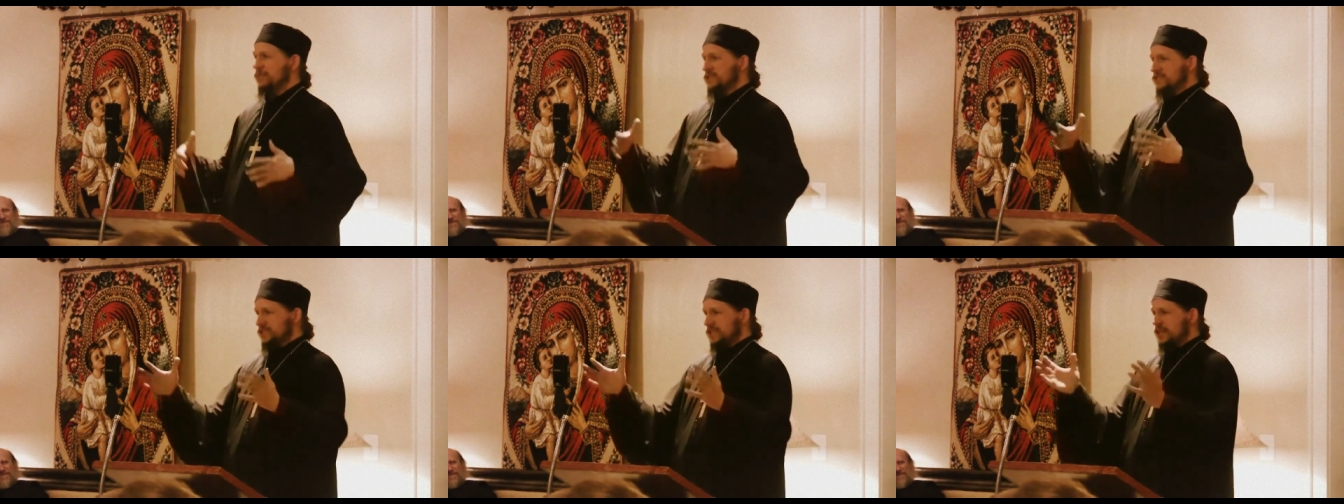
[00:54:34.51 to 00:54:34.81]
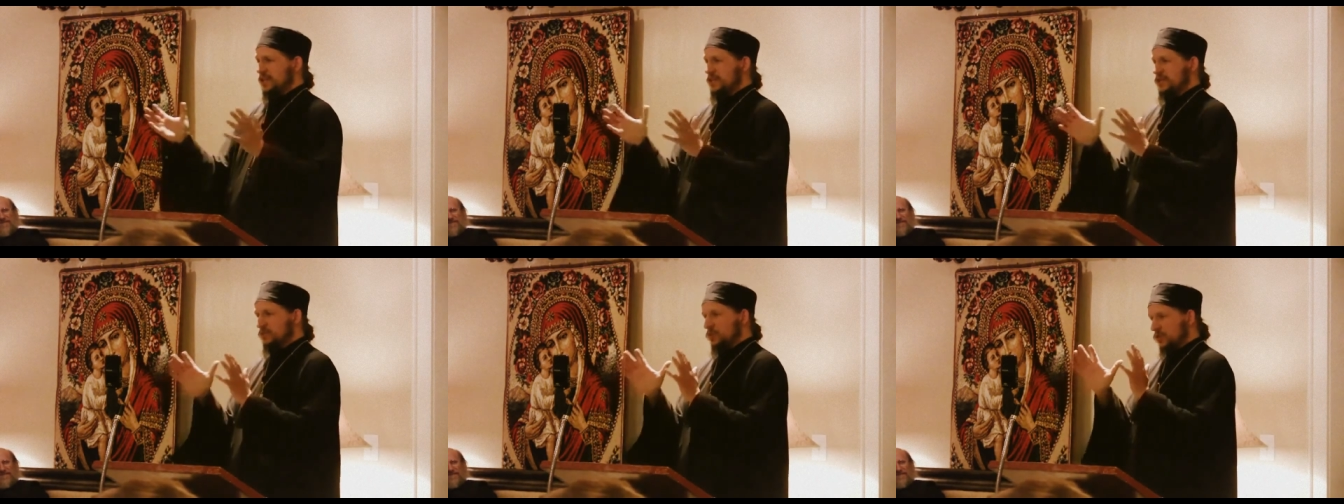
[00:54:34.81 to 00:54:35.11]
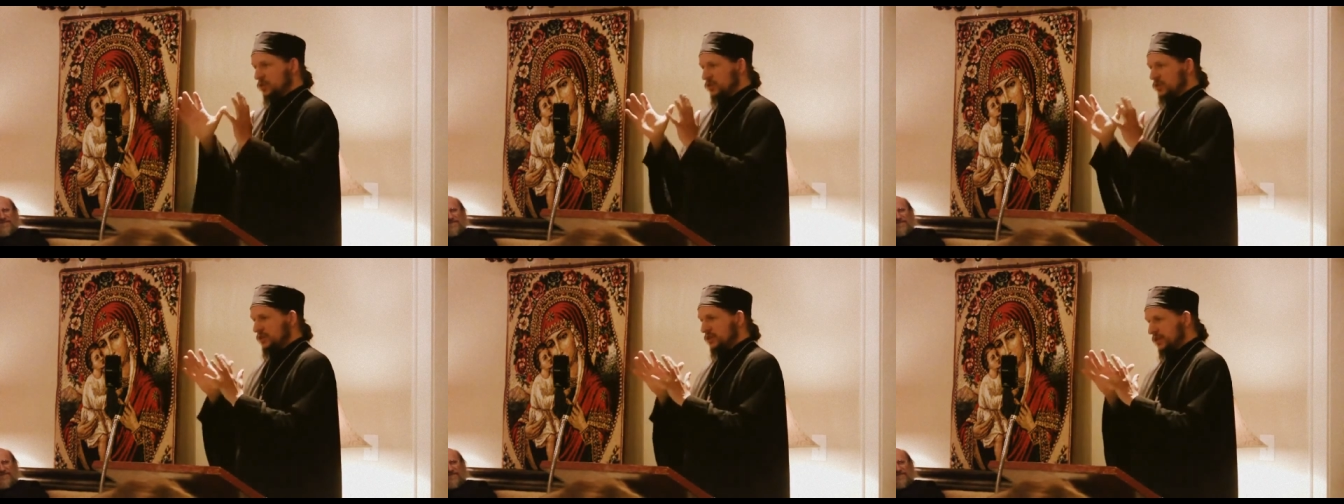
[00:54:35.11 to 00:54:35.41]
They see it in
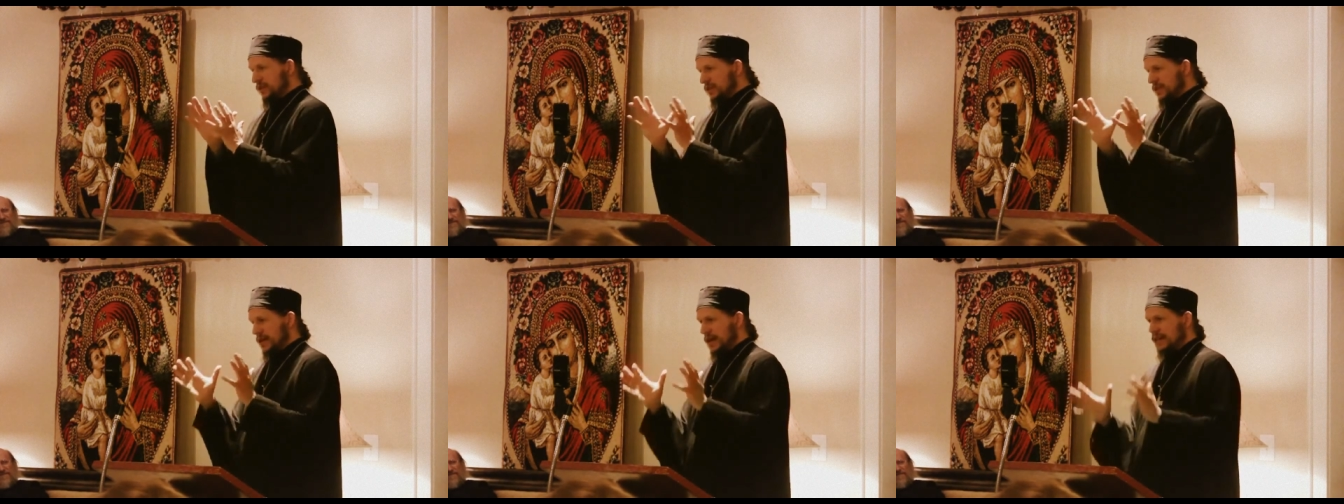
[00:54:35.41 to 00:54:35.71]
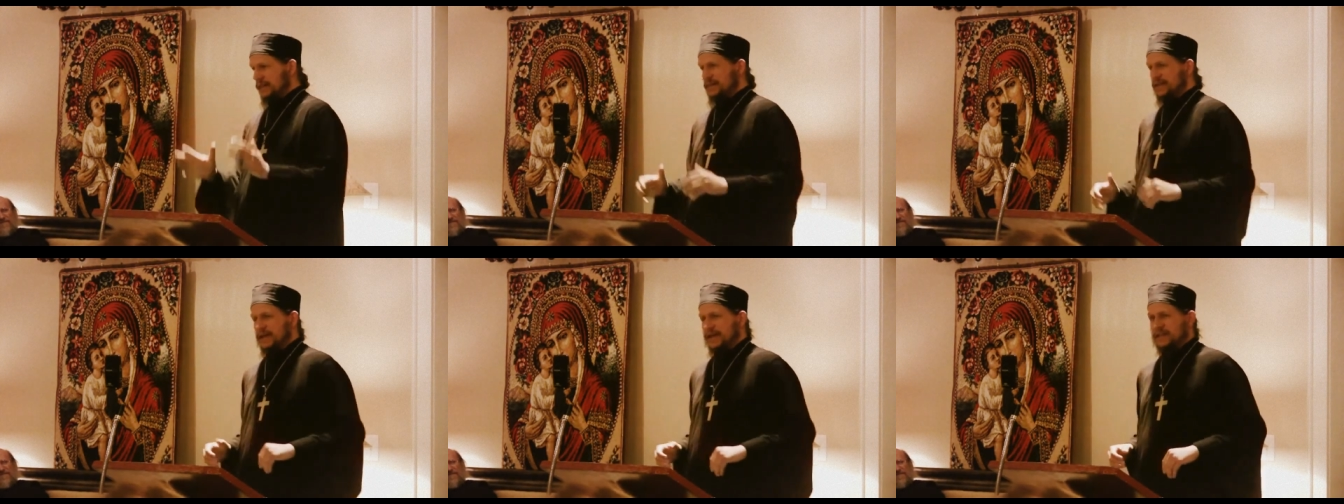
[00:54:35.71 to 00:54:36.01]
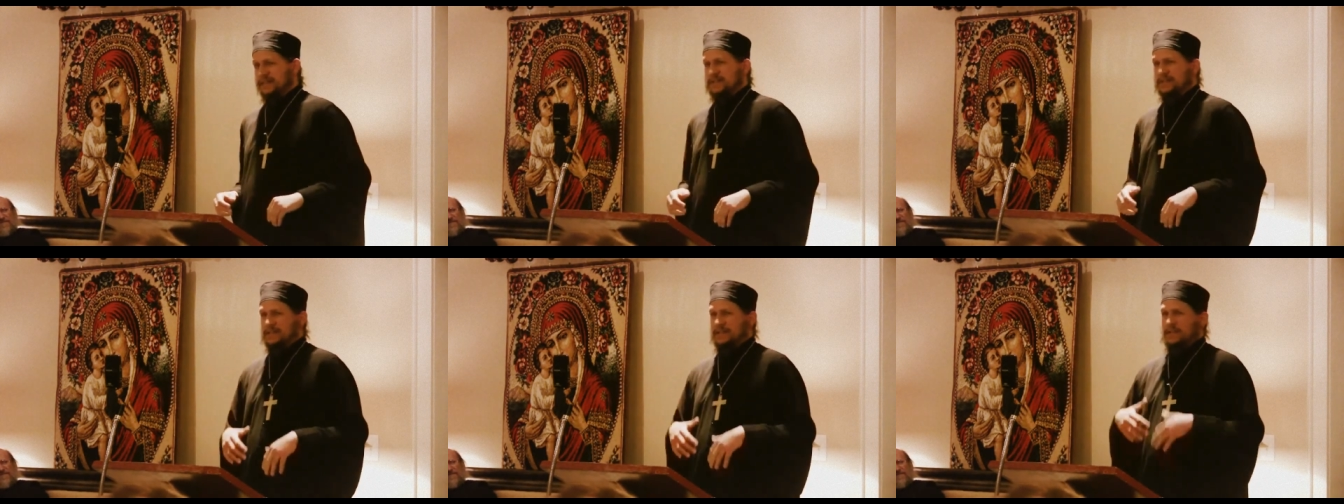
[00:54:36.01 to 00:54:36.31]
worldly
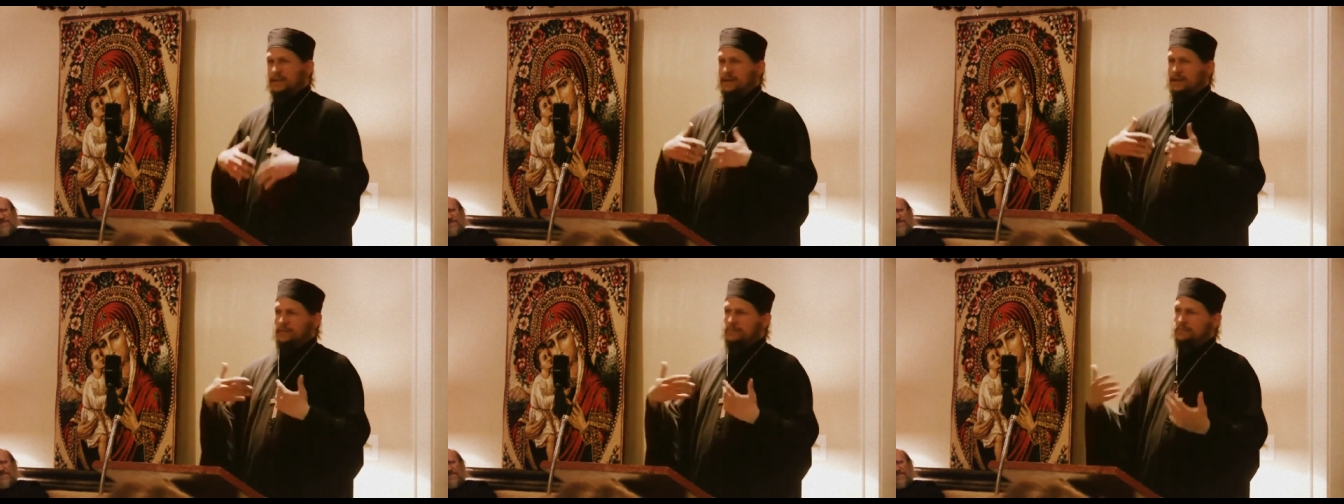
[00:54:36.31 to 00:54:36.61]
context, and they're